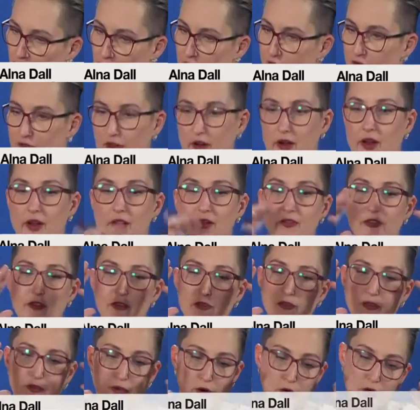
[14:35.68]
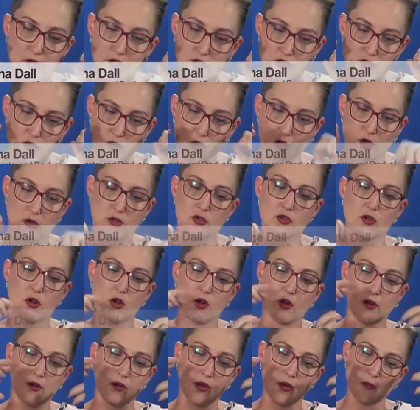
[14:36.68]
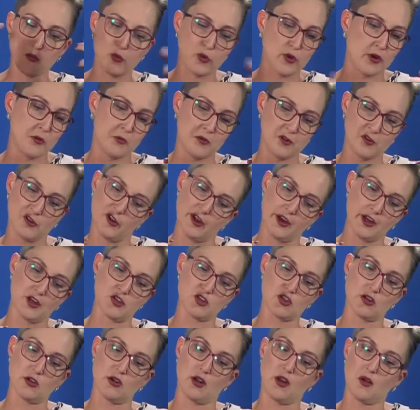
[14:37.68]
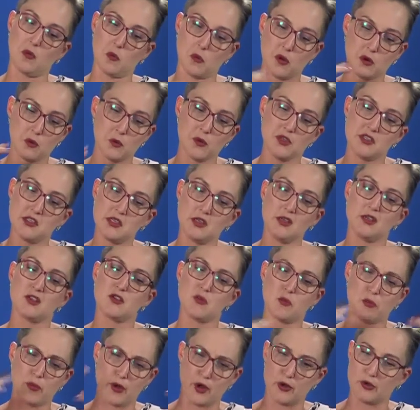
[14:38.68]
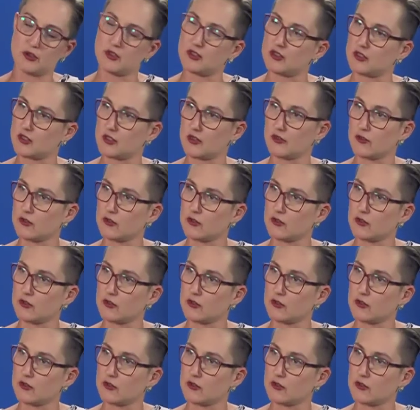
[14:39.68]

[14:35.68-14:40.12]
5 focus a lot on employment creation, and what we see is a bloated civil